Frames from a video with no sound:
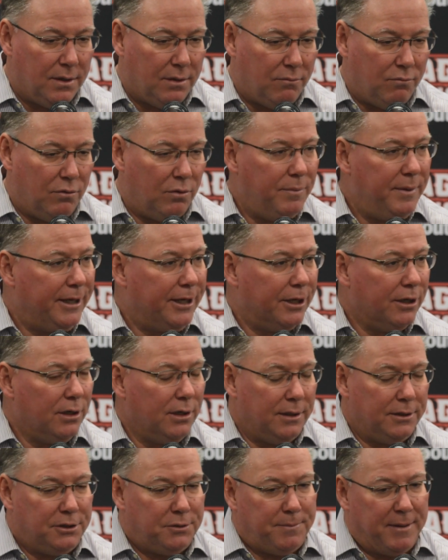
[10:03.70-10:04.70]
will be
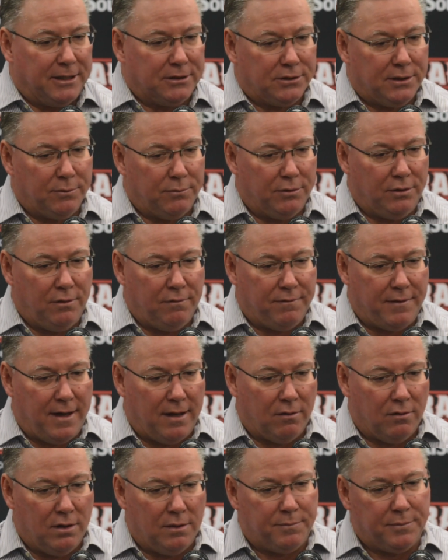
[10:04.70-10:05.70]
good, especially when you
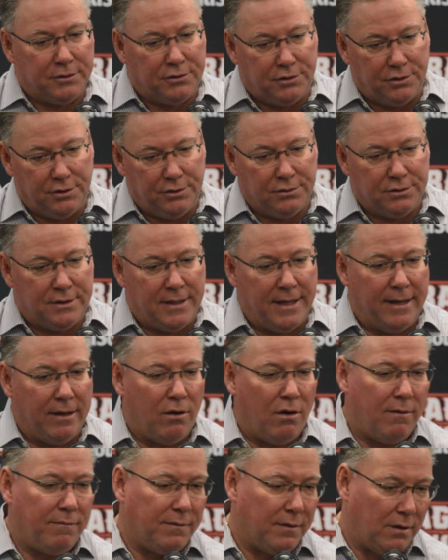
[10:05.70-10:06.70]
follow up a Tuesday
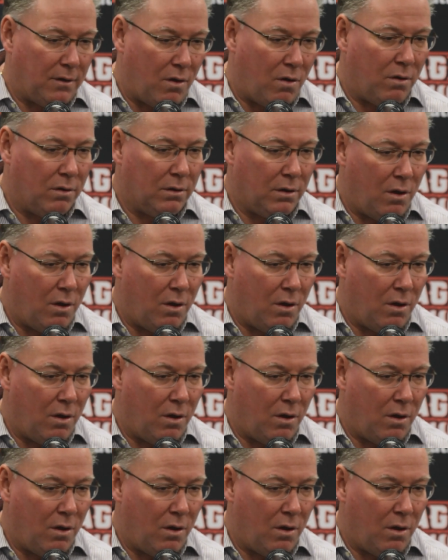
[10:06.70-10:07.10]
off a long,